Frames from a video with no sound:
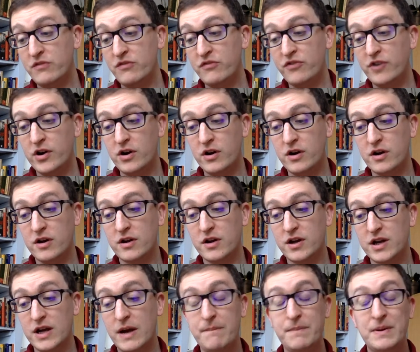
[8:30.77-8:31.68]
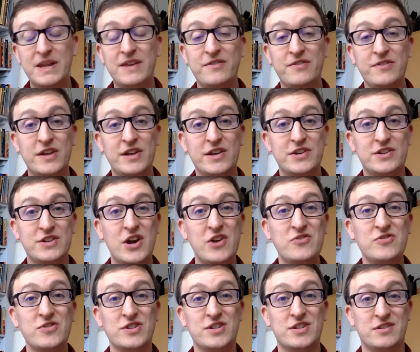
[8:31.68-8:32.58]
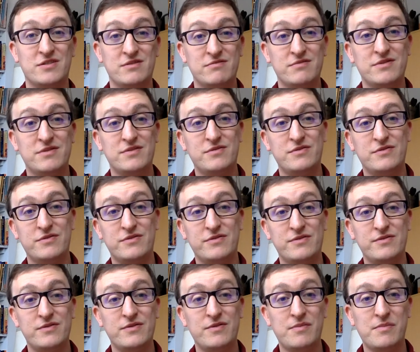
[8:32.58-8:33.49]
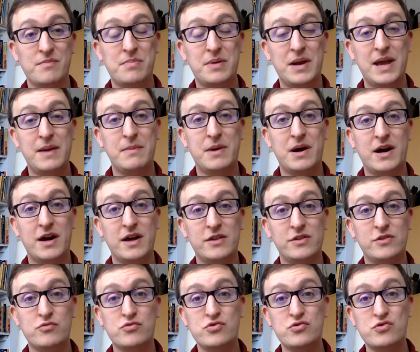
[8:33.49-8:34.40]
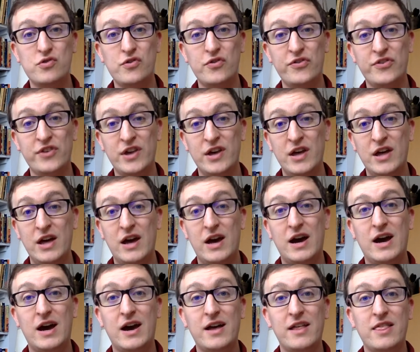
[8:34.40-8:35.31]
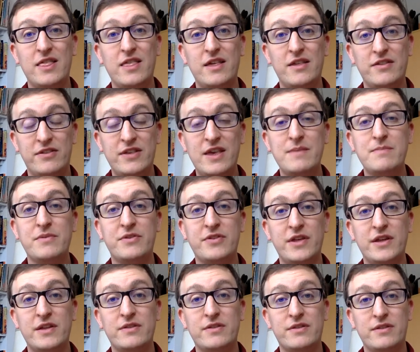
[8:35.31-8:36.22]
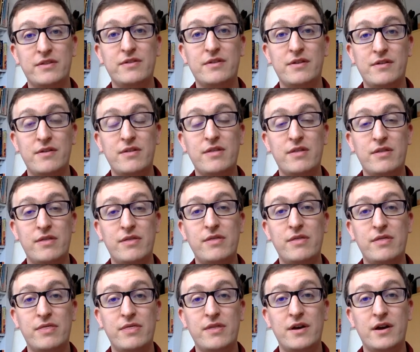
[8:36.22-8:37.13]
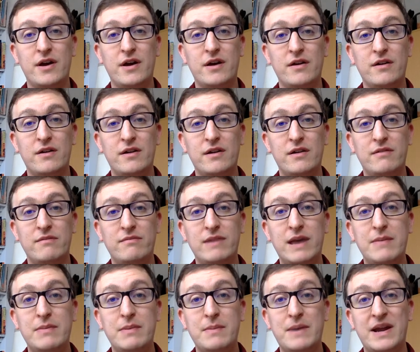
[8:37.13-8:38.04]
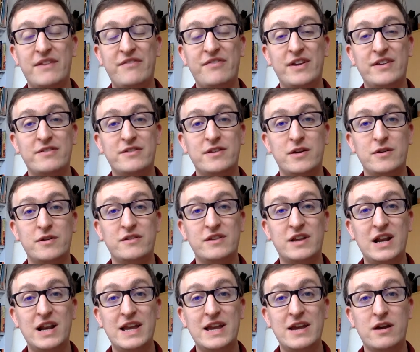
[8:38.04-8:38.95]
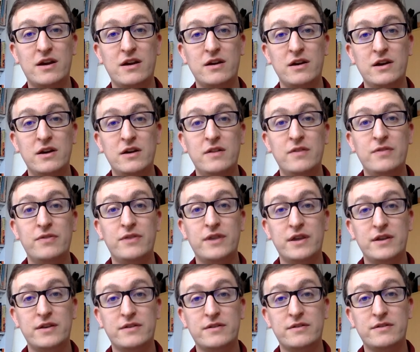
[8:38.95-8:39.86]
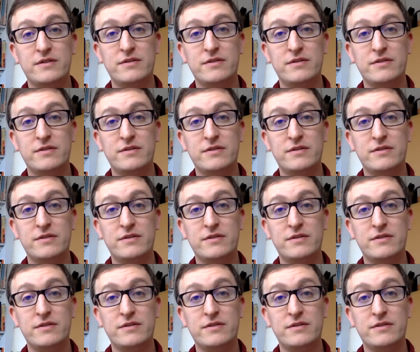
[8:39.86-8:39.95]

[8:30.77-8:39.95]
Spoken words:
For companies that don't sort of play by the rules, it seems that the Labour Manifesto is clear that